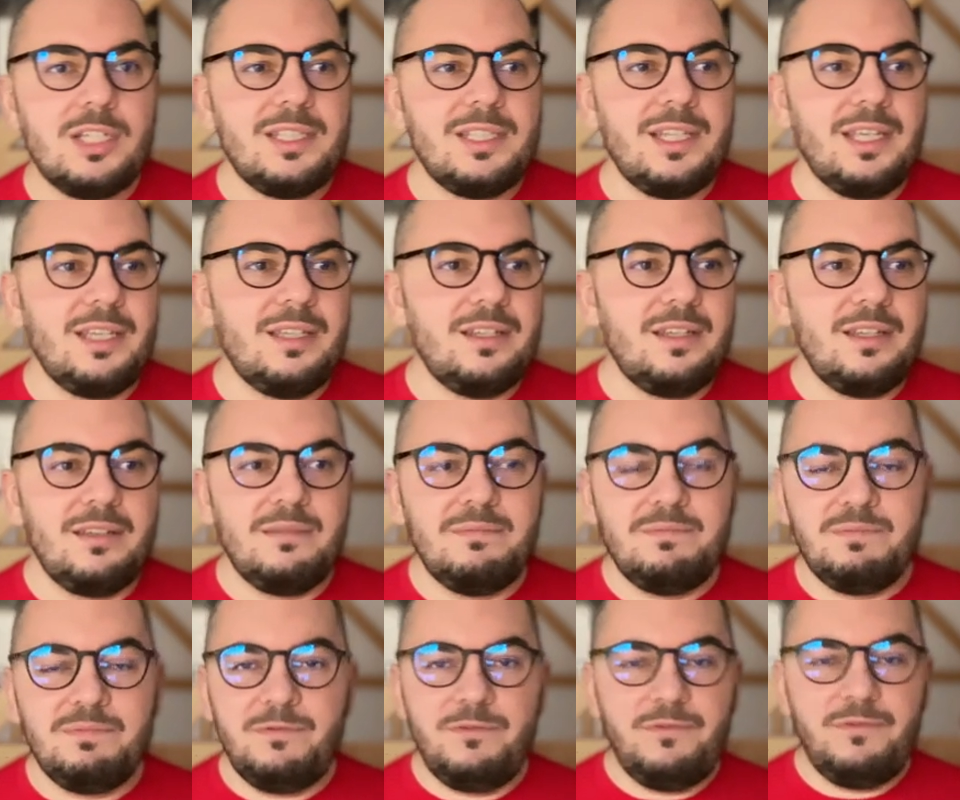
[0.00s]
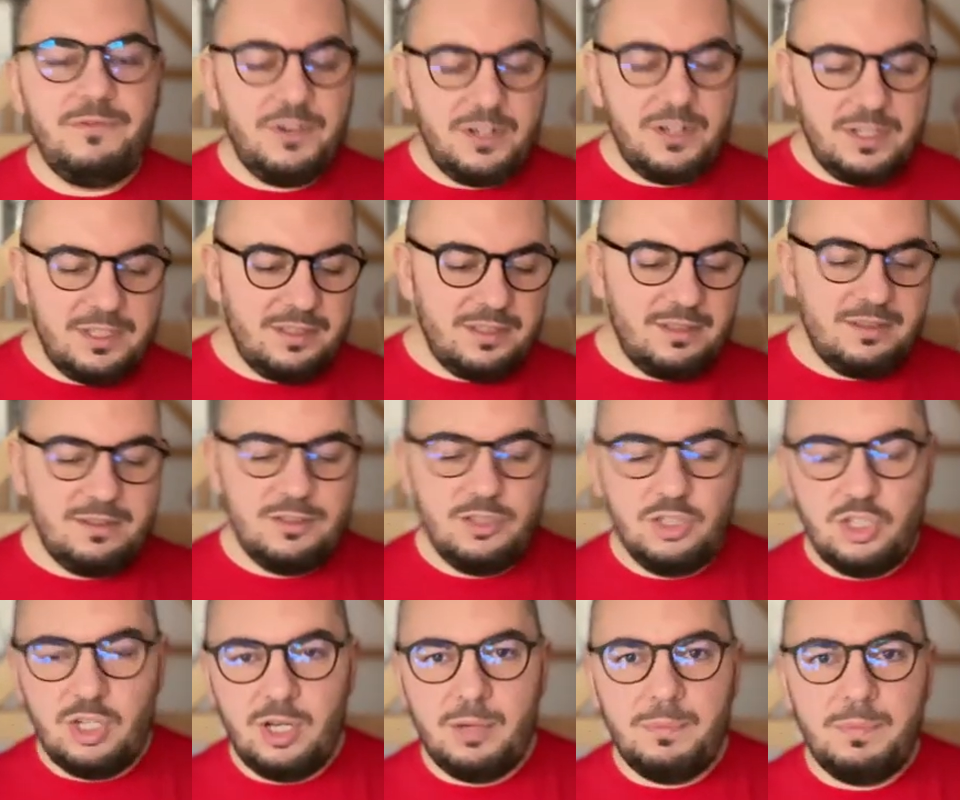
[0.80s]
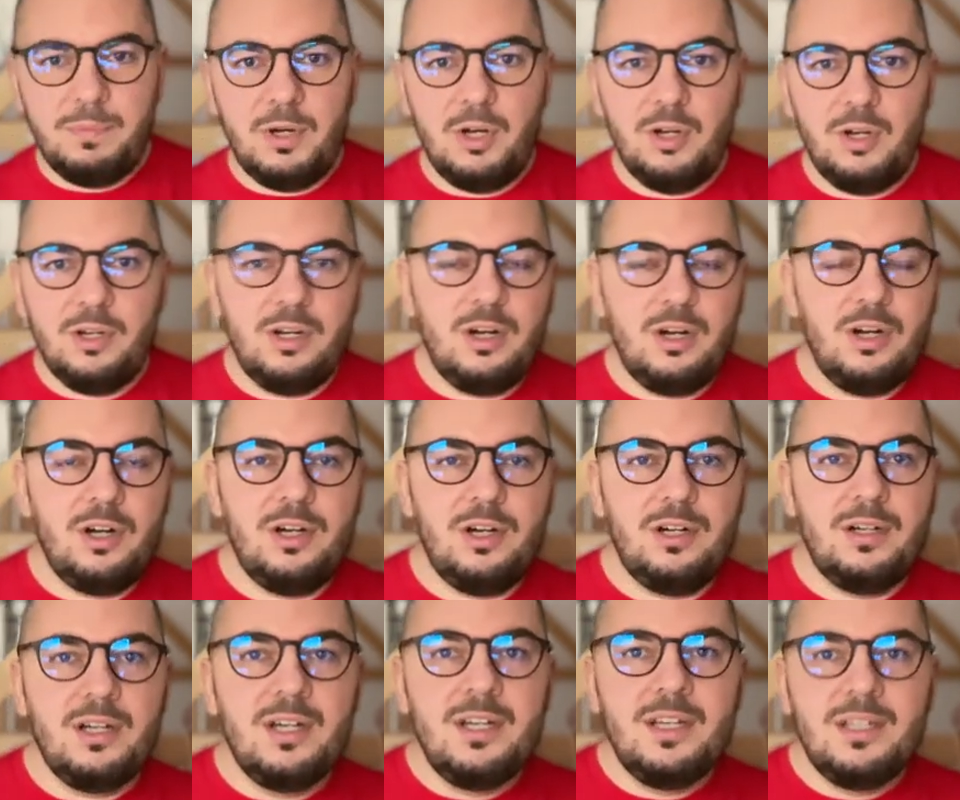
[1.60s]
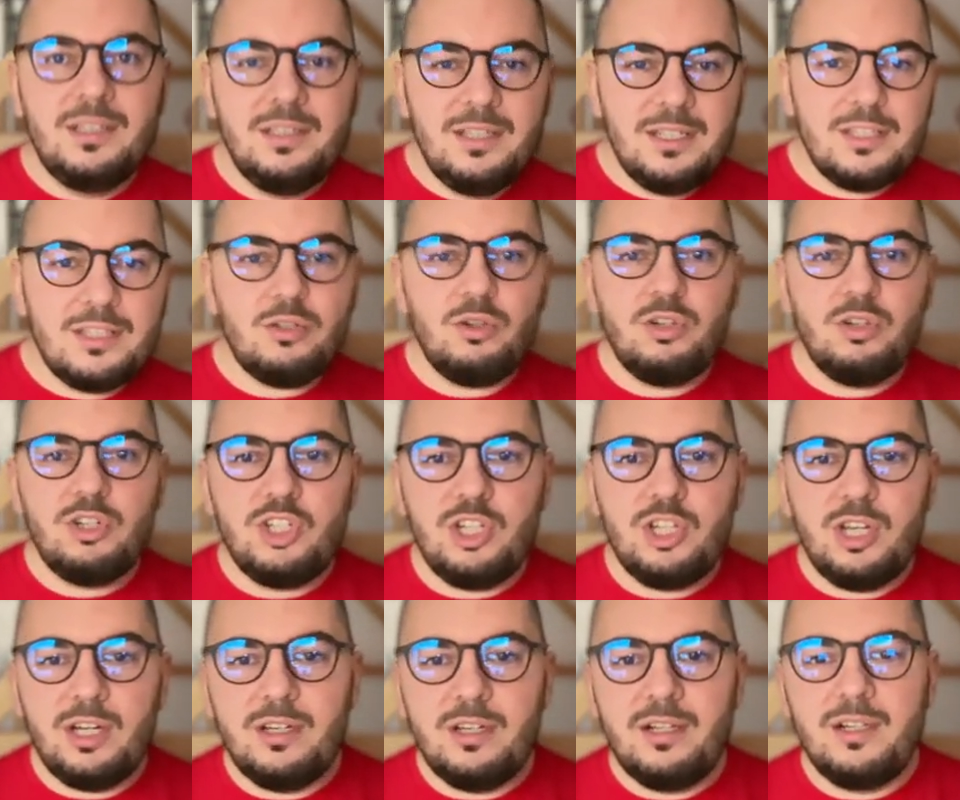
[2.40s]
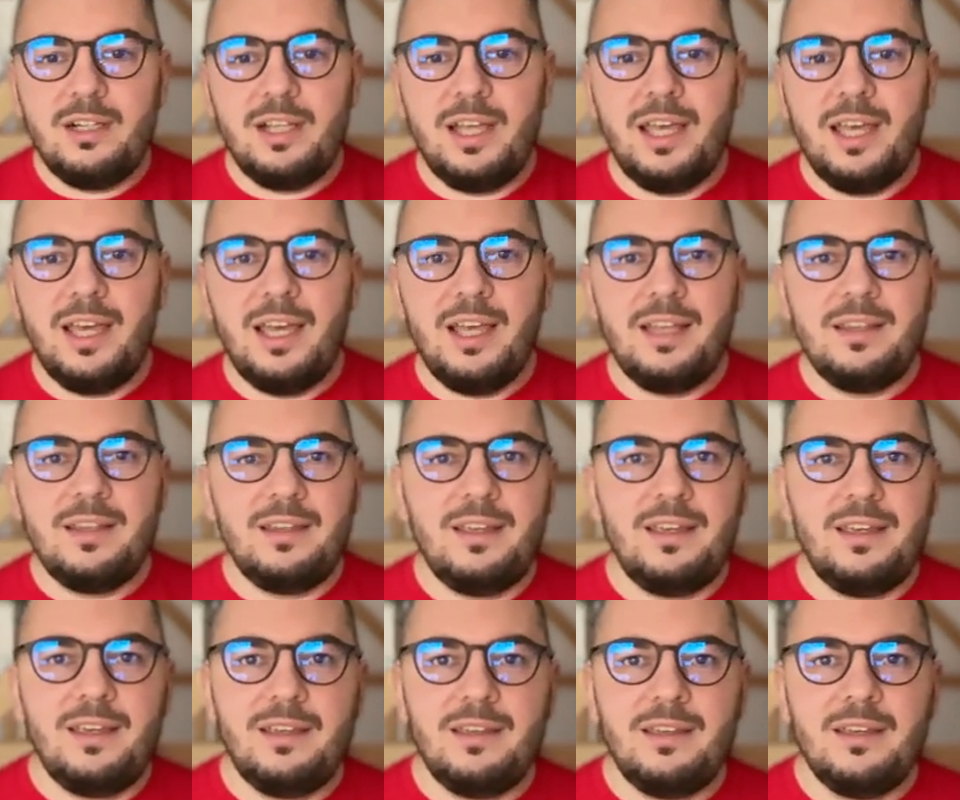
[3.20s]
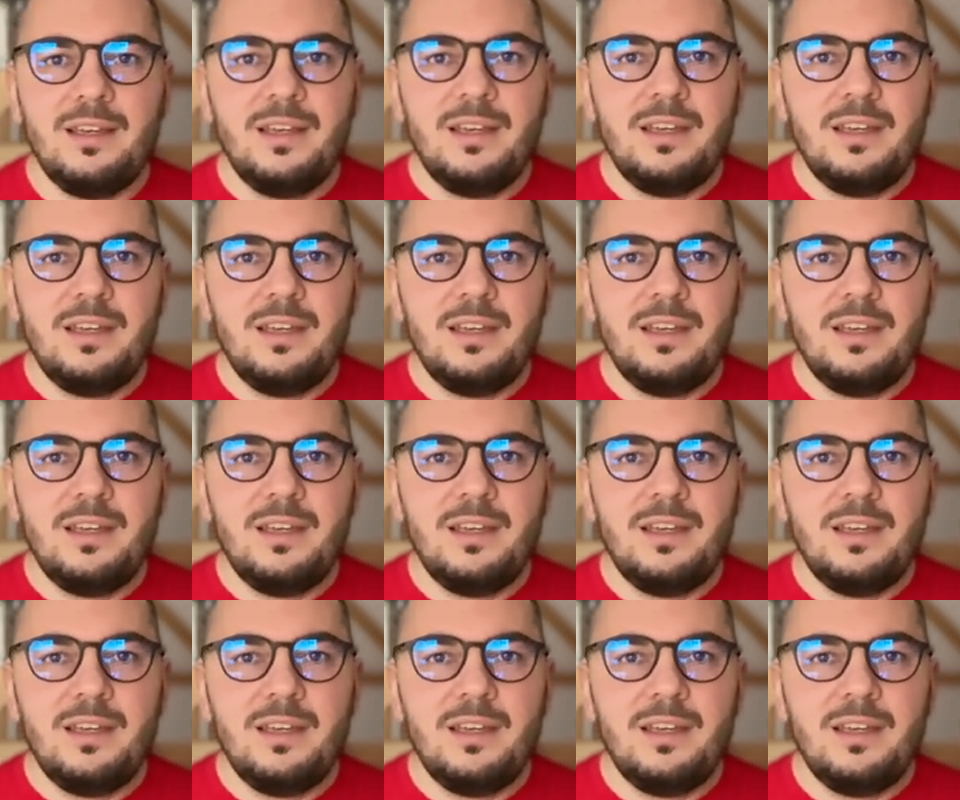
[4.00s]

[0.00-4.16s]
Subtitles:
They first jump on our Discord channel and they